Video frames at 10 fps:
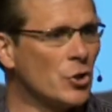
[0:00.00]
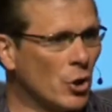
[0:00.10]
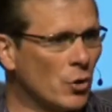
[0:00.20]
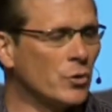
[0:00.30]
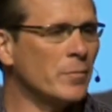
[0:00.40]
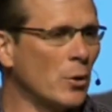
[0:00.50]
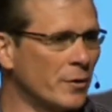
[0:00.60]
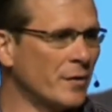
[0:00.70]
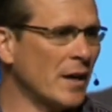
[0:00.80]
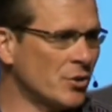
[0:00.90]
known
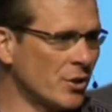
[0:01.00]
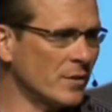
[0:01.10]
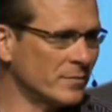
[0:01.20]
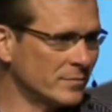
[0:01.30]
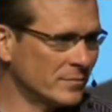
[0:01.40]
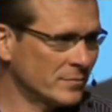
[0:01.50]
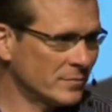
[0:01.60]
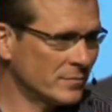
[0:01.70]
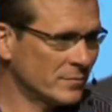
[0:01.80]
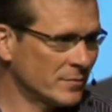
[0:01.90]
motivation
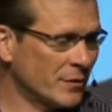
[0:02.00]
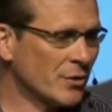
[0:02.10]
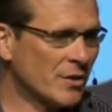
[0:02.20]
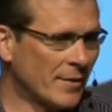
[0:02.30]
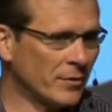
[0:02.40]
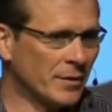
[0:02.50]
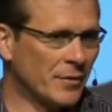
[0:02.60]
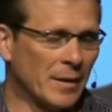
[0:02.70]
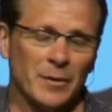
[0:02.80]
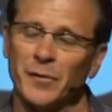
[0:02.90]
for several of
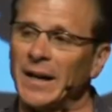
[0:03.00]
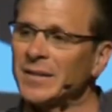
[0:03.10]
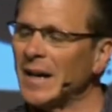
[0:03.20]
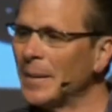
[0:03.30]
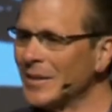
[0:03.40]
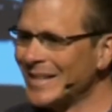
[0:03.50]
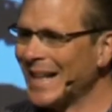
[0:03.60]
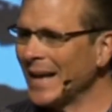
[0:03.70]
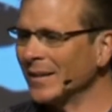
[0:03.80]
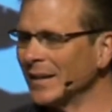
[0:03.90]
them. In fact, Thomas
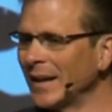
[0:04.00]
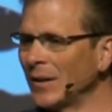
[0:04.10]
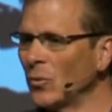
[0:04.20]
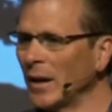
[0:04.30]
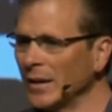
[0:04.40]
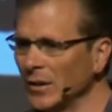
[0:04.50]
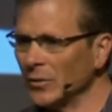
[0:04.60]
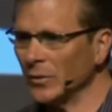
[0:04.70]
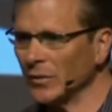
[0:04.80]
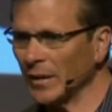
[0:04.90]
Nagel at NYU,
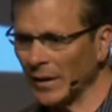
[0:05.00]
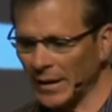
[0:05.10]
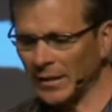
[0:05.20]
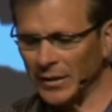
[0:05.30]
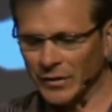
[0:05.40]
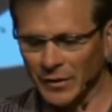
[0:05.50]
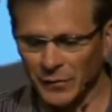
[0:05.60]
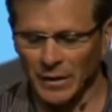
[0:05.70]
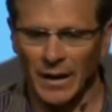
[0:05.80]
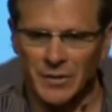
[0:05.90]
who's an atheistic
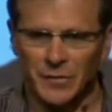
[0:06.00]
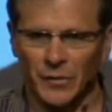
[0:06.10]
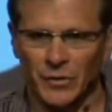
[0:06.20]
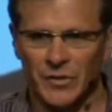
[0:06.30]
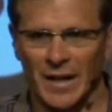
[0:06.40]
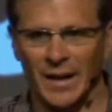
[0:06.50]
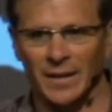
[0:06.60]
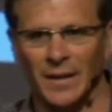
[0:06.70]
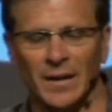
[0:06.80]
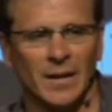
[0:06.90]
philosopher,
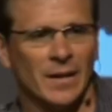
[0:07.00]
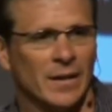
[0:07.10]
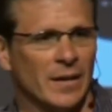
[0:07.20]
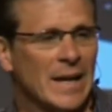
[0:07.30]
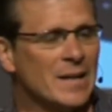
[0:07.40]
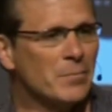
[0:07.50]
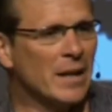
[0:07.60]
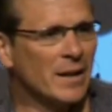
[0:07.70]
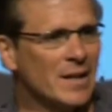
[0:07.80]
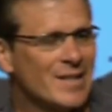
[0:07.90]

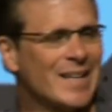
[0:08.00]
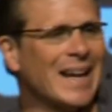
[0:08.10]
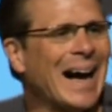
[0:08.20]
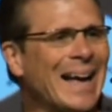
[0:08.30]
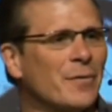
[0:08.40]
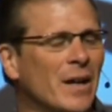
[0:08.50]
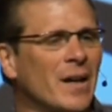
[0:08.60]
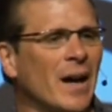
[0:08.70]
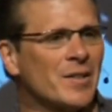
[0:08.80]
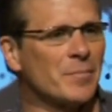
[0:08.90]
he said, I have a
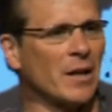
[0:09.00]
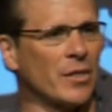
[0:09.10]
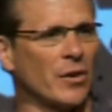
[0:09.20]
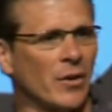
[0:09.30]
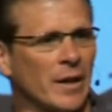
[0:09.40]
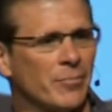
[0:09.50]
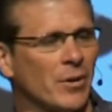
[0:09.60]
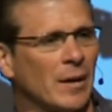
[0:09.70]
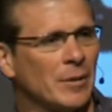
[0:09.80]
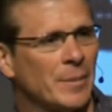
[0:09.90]
cosmic authority
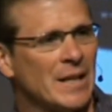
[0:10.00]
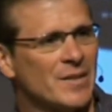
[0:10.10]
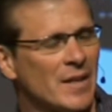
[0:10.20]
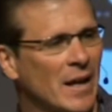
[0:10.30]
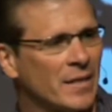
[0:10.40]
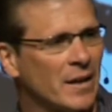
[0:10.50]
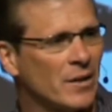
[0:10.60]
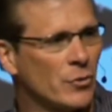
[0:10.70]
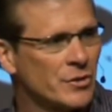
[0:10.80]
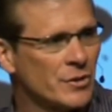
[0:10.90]
problem. And he said, I think
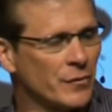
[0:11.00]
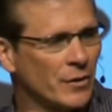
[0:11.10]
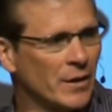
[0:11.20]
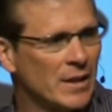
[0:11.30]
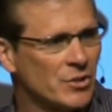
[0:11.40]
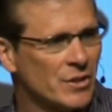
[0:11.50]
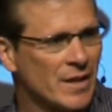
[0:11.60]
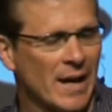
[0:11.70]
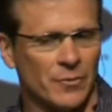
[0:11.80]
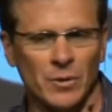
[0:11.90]
Christopher Hitchens
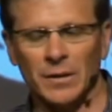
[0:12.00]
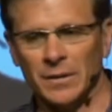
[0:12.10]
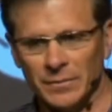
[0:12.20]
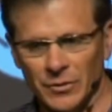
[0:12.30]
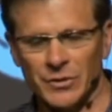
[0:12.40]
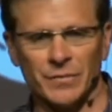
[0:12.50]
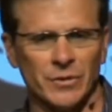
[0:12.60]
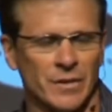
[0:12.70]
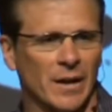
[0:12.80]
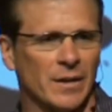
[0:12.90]
had one.
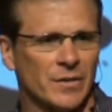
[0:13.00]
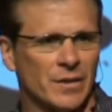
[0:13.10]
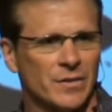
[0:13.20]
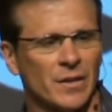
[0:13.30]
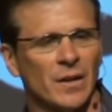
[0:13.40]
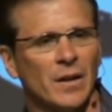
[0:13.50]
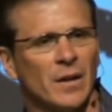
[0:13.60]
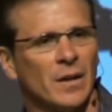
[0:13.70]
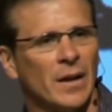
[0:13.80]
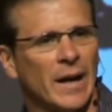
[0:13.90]
Christopher's died since.
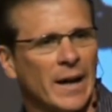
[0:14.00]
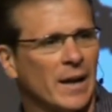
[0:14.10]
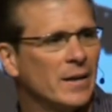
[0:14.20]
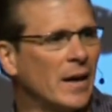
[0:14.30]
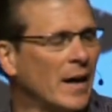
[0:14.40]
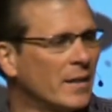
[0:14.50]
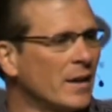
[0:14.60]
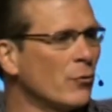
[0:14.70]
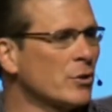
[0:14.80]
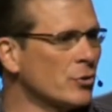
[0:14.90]
And I
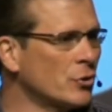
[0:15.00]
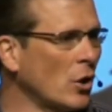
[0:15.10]
think Richard